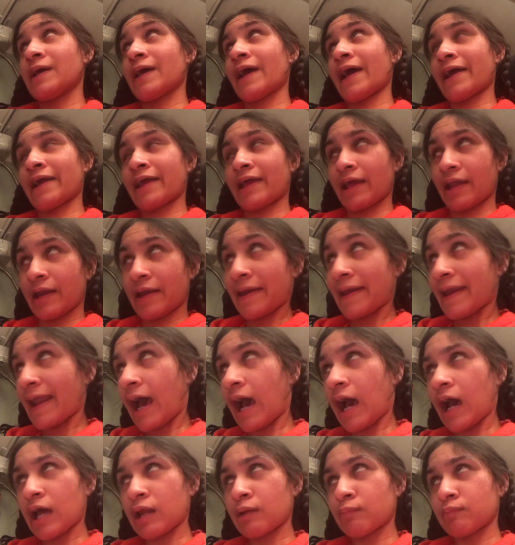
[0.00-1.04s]
I
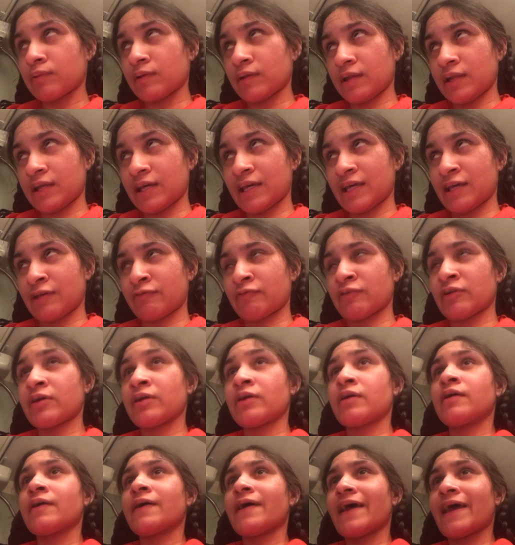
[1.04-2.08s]
cannot believe
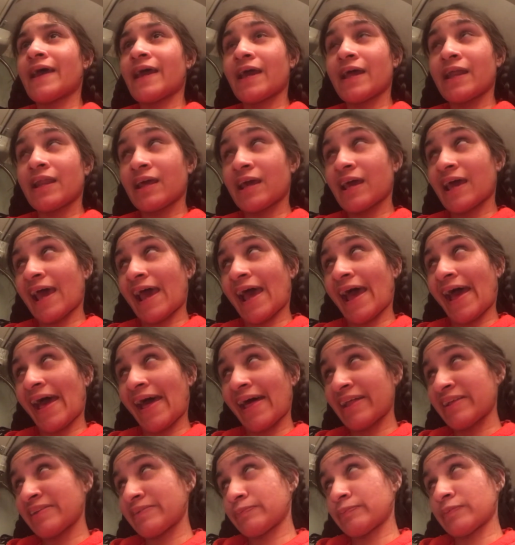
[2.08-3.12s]
it
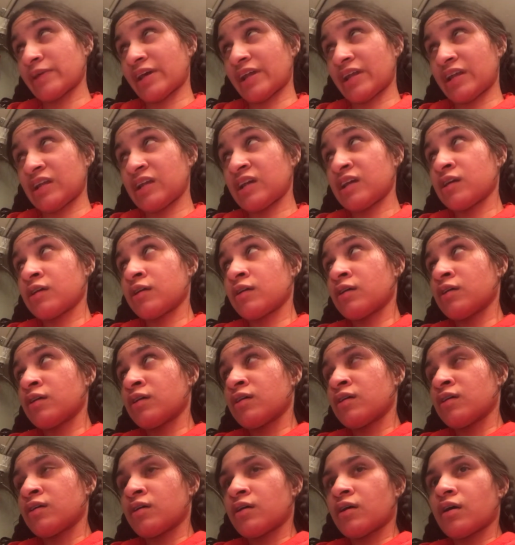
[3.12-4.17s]
has been
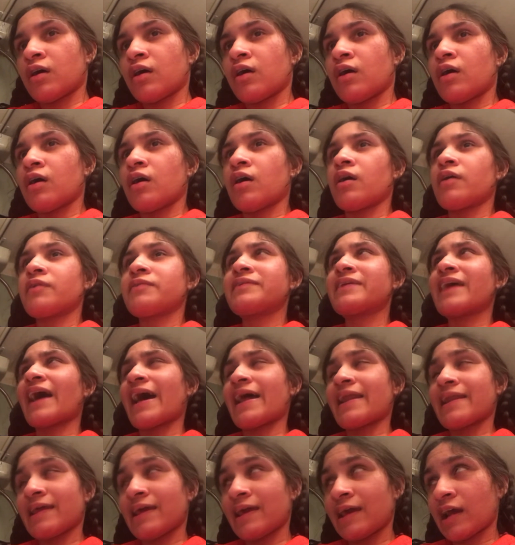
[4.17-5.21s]

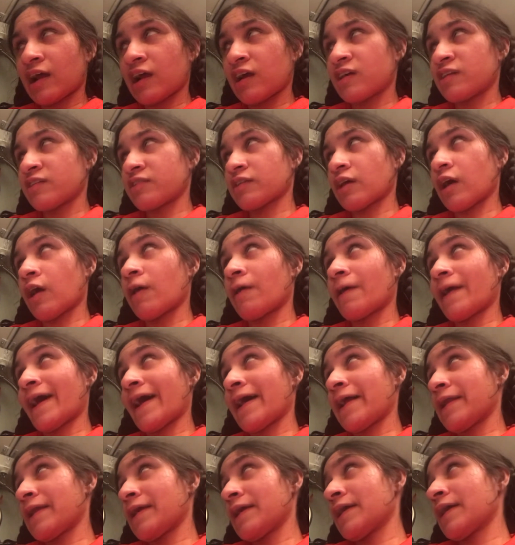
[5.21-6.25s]
10 years
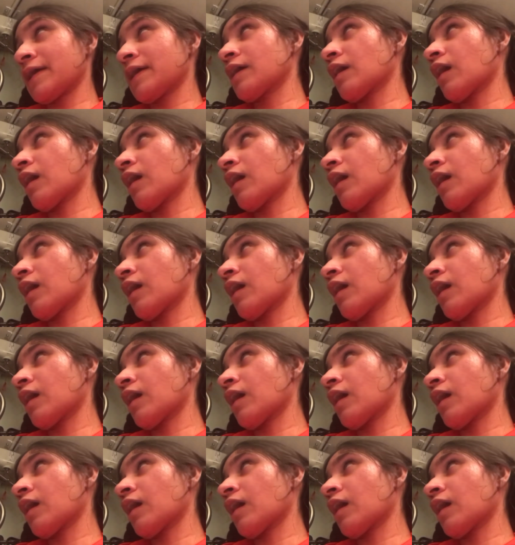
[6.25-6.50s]
already.